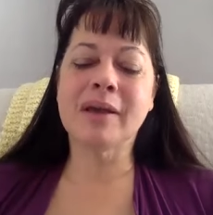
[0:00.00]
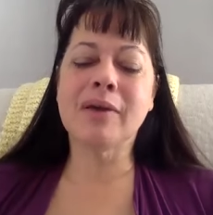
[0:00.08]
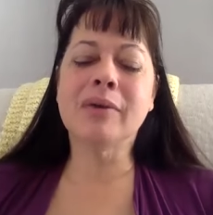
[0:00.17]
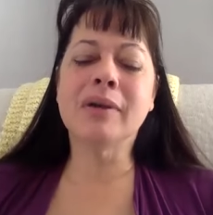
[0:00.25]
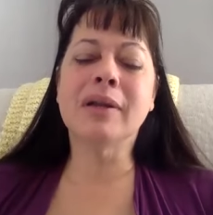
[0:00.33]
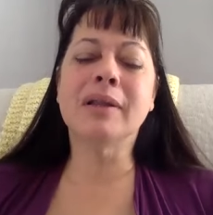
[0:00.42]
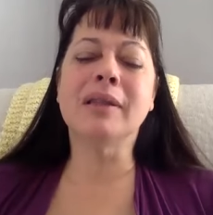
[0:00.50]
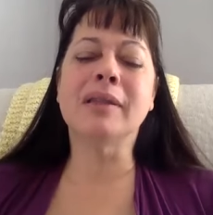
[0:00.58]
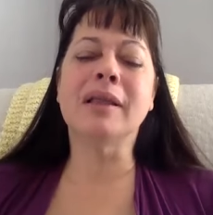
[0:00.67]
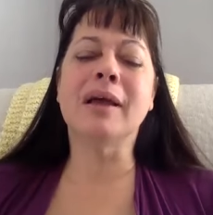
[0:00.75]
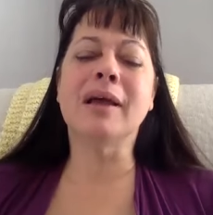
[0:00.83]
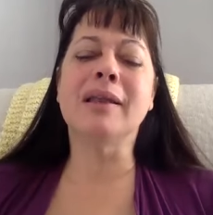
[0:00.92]
How can
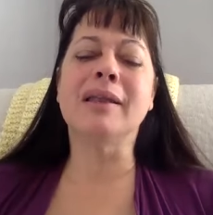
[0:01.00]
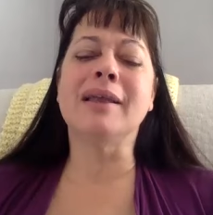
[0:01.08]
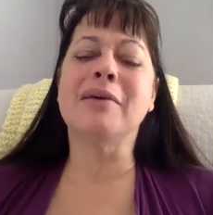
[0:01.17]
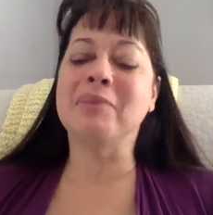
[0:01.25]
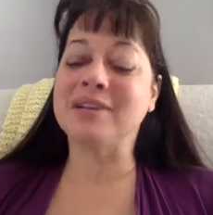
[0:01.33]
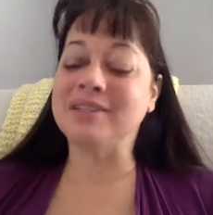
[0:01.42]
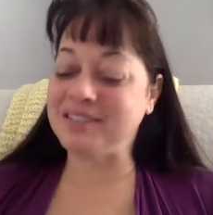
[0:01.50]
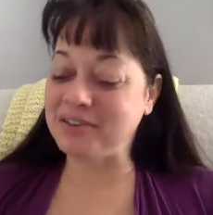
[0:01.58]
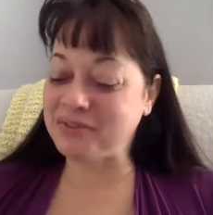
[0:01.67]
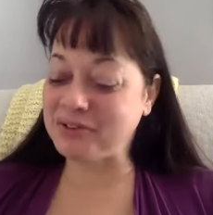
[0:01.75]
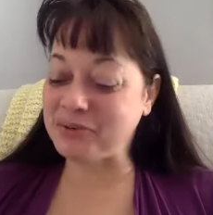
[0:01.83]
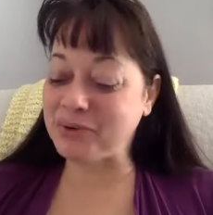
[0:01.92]
I, I allow
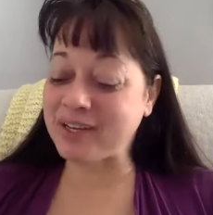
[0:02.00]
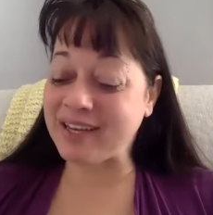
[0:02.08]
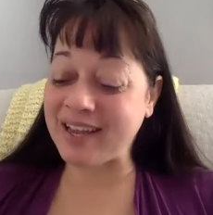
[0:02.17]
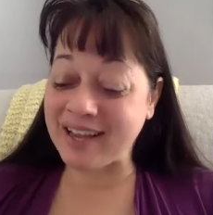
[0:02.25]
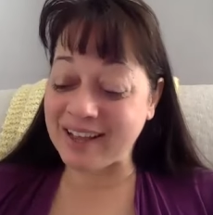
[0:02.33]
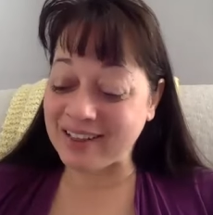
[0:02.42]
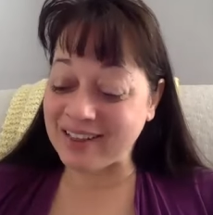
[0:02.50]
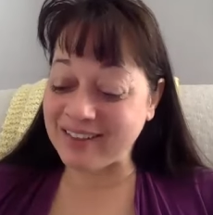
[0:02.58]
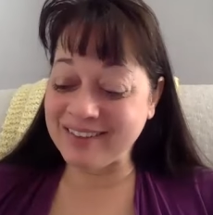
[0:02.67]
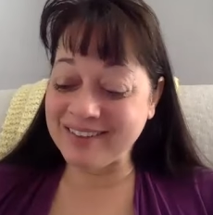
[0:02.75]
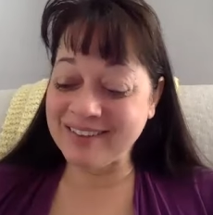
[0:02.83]
myself to regale